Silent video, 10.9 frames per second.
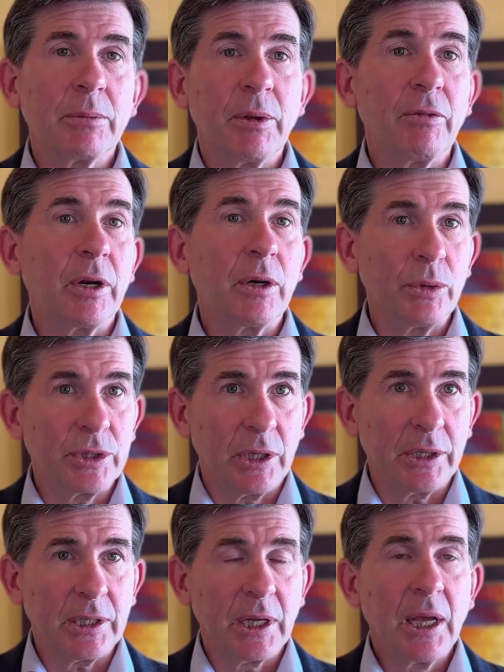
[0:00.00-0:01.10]
to be very
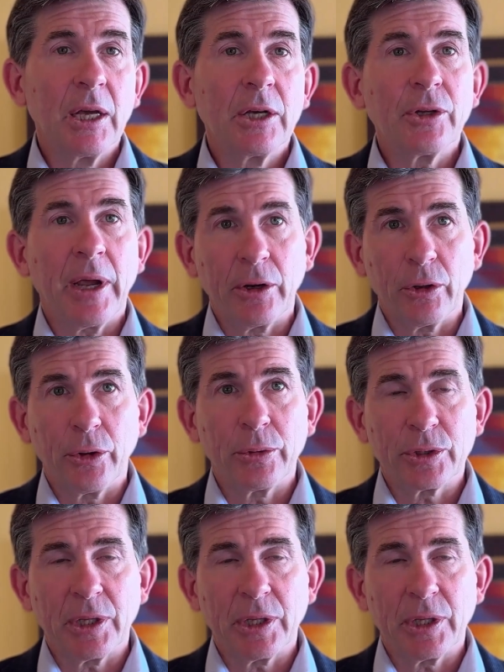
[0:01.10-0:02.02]
resilient to handle those